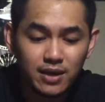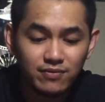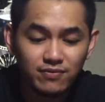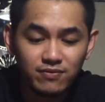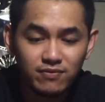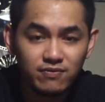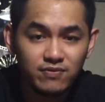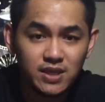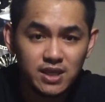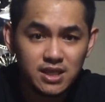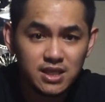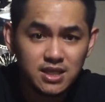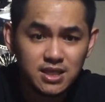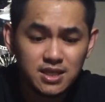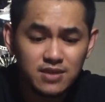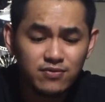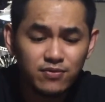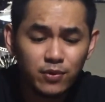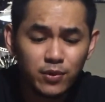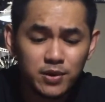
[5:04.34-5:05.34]
have
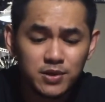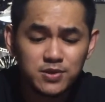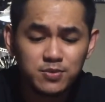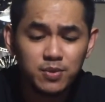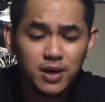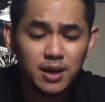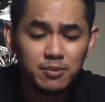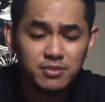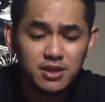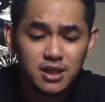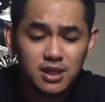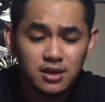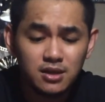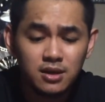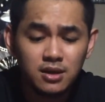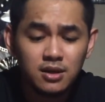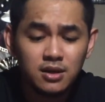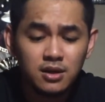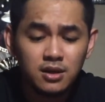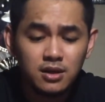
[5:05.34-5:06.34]
VTC4s popped
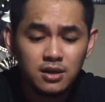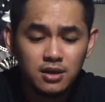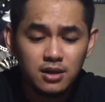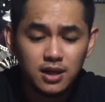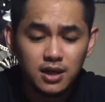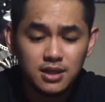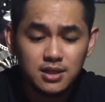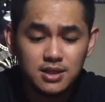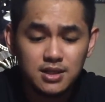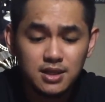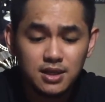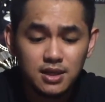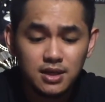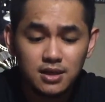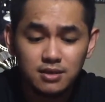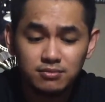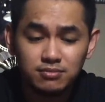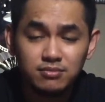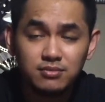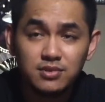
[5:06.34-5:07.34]
in. That's
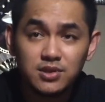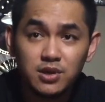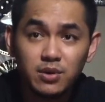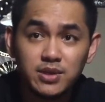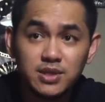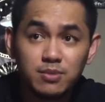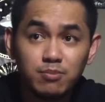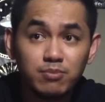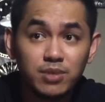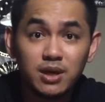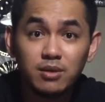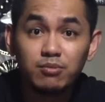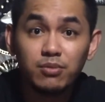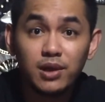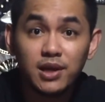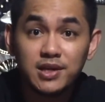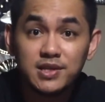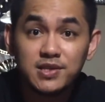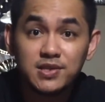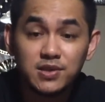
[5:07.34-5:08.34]
it's always a big
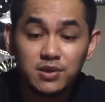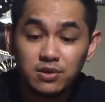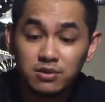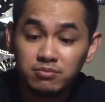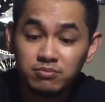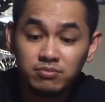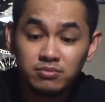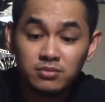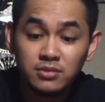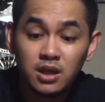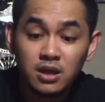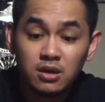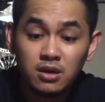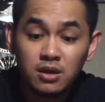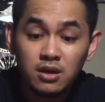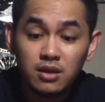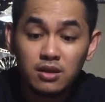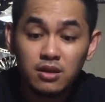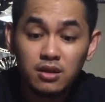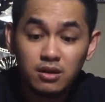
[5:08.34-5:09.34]
plus. So
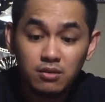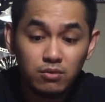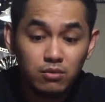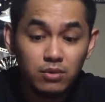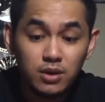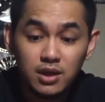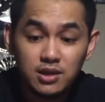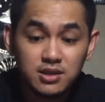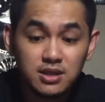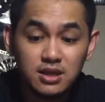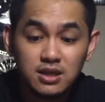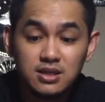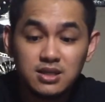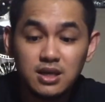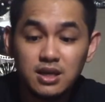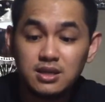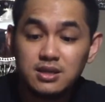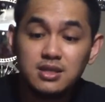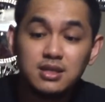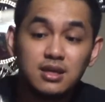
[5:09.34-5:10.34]
what else can I
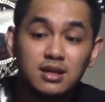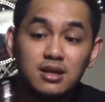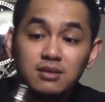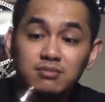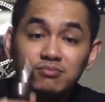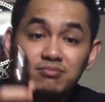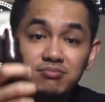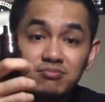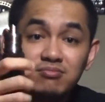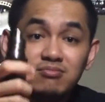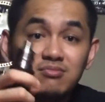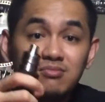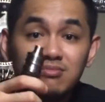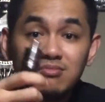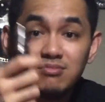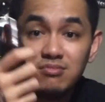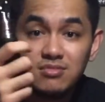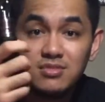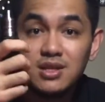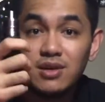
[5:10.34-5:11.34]
say? It's
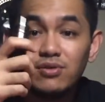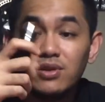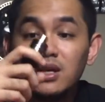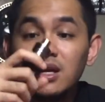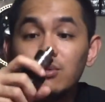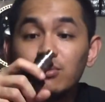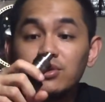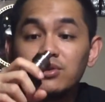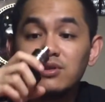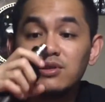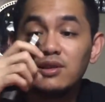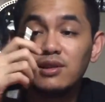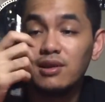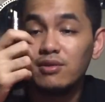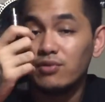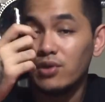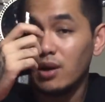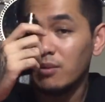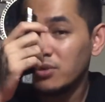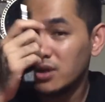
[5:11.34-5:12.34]
definitely able to
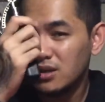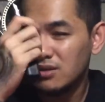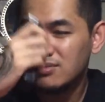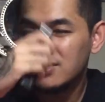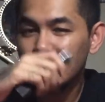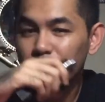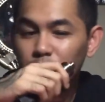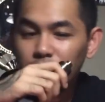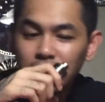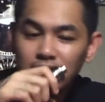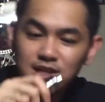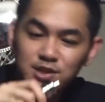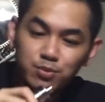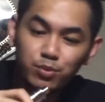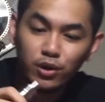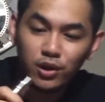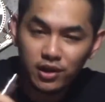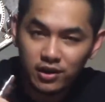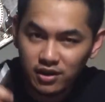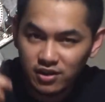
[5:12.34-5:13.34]
deliver. I'm gonna take one
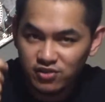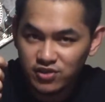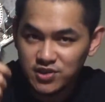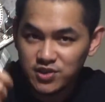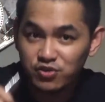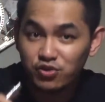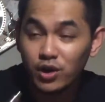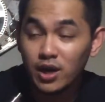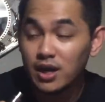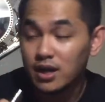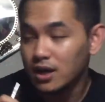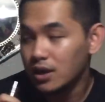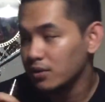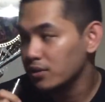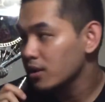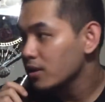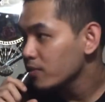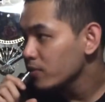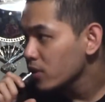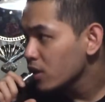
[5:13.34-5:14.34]
last pull on it just to try it out.